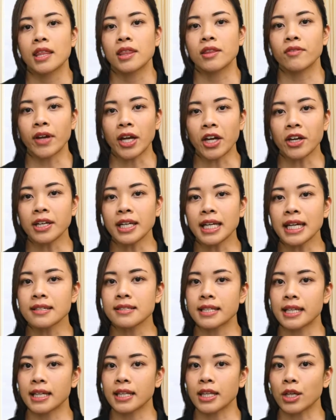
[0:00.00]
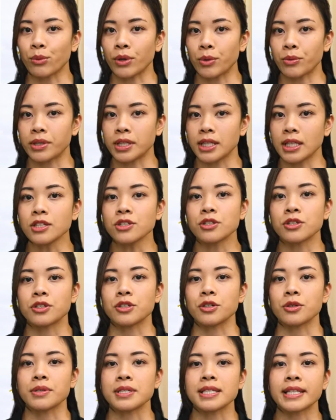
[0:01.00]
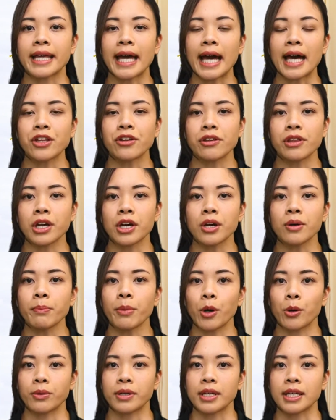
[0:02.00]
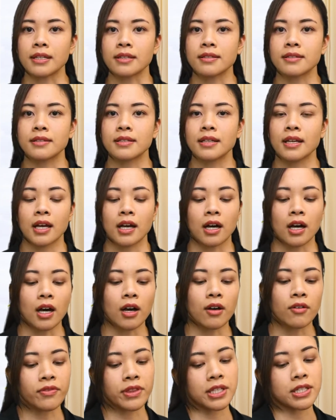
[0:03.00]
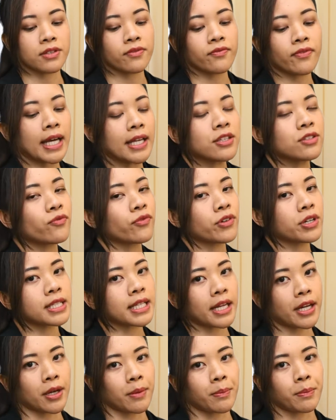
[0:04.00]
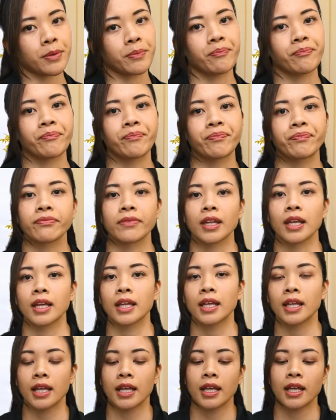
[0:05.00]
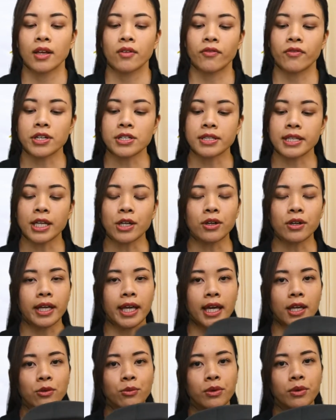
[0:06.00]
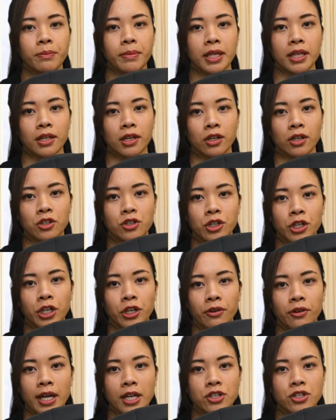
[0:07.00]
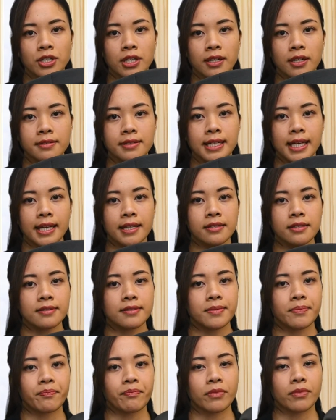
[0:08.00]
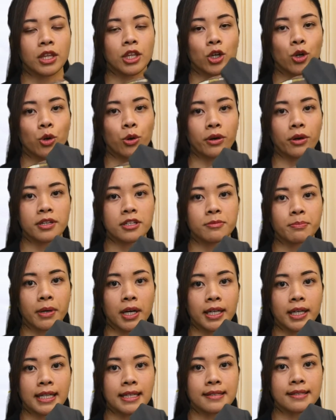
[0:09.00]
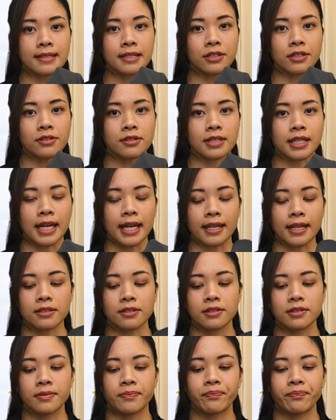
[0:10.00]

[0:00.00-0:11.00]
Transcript: The very next thing that we would need to do is gather the components of the device for setup. First thing again would be the cuirass shell size, the corresponding seal size,